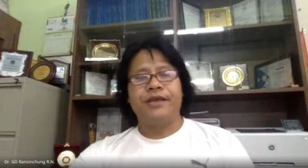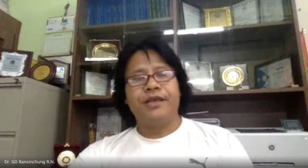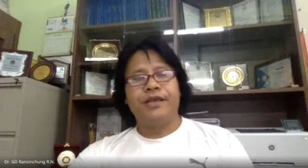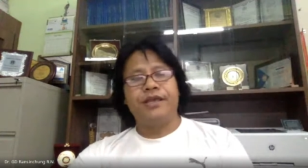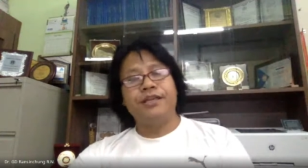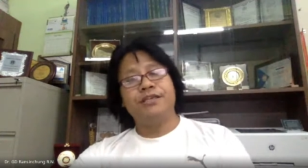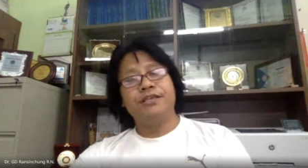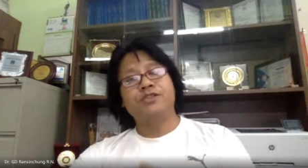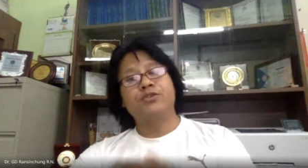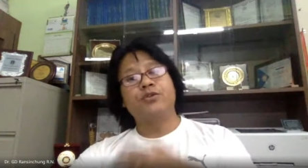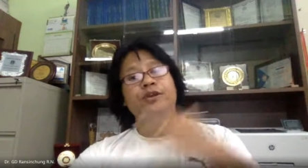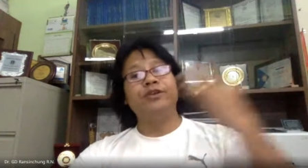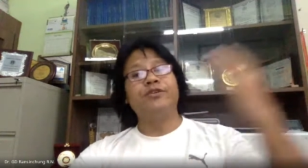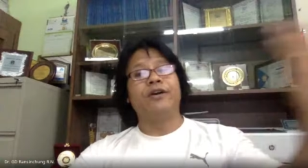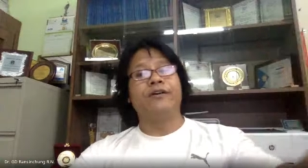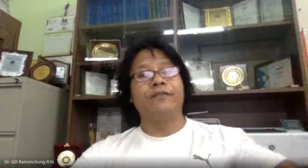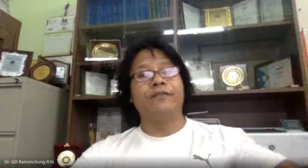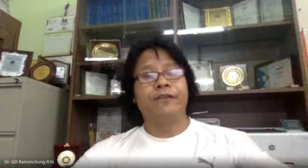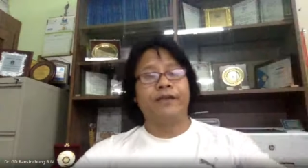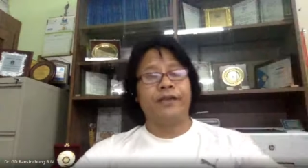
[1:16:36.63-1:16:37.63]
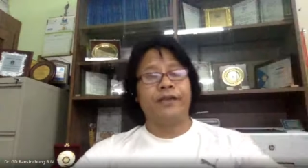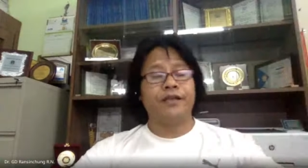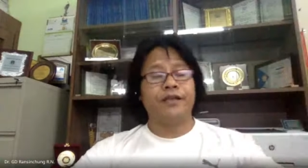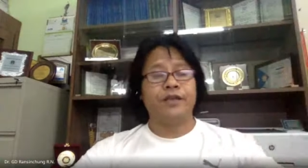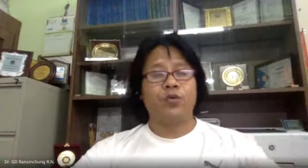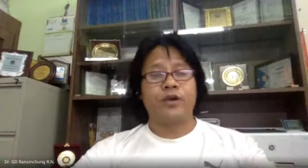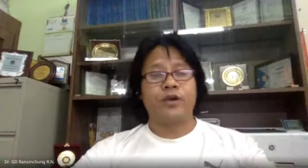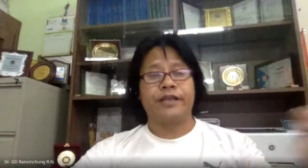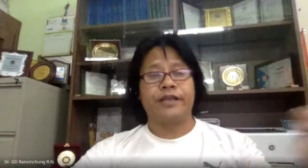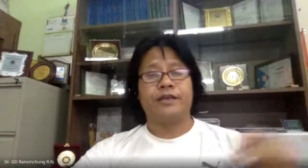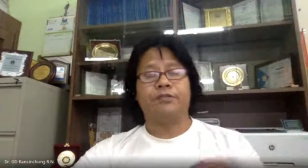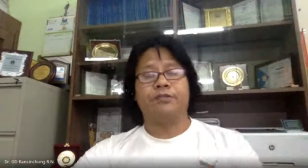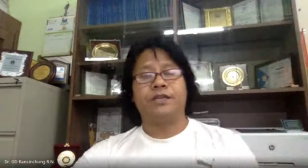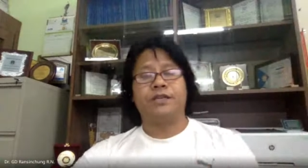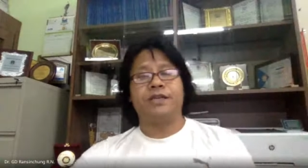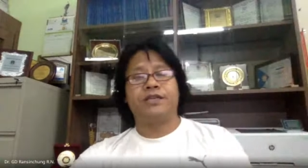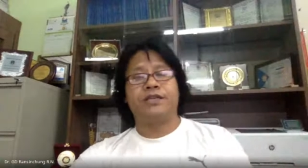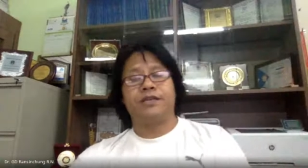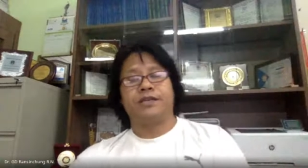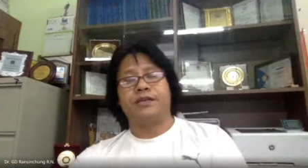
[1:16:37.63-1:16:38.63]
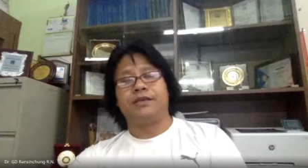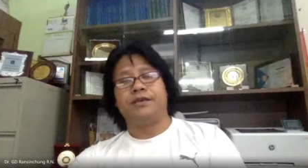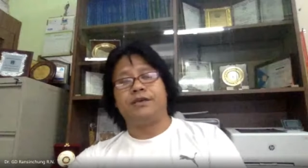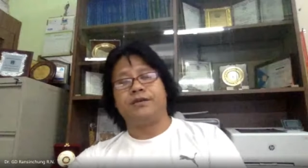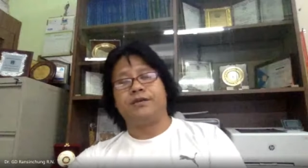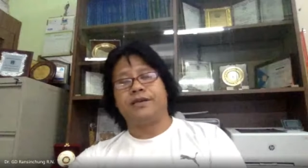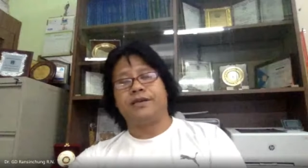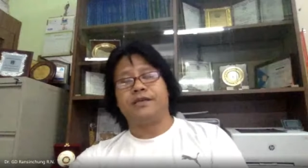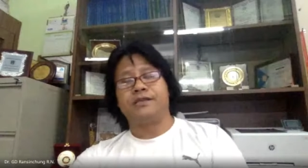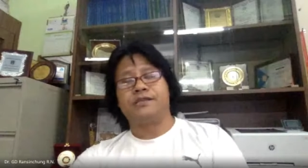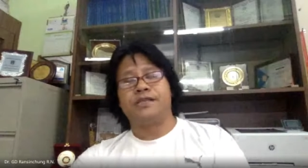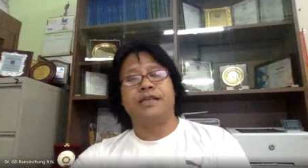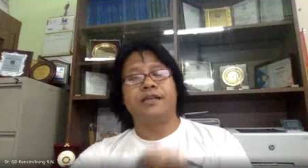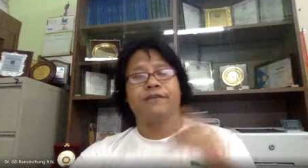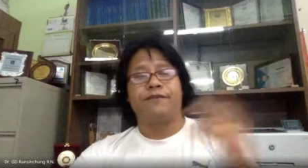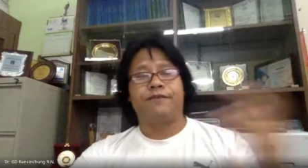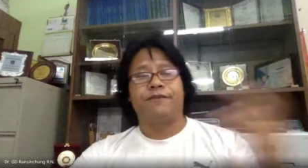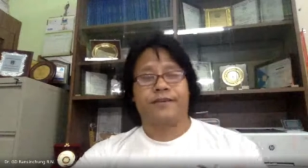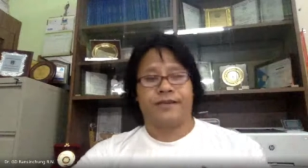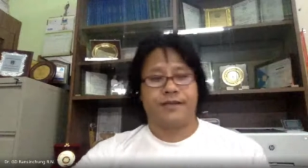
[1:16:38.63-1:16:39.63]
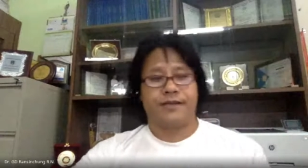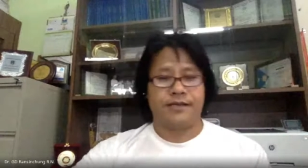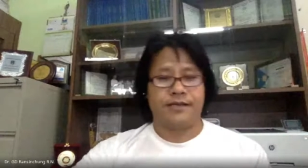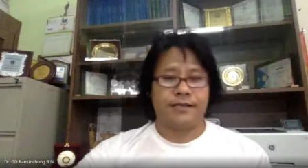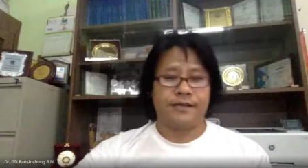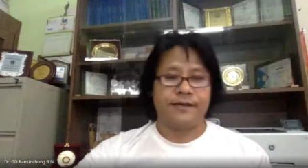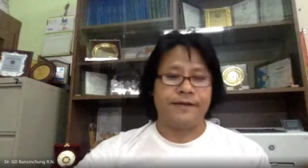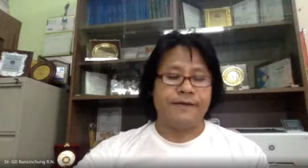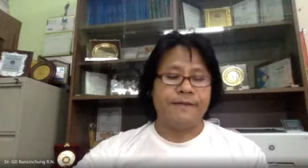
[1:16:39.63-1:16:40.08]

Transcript: It is going to affect the workability, okay, significantly.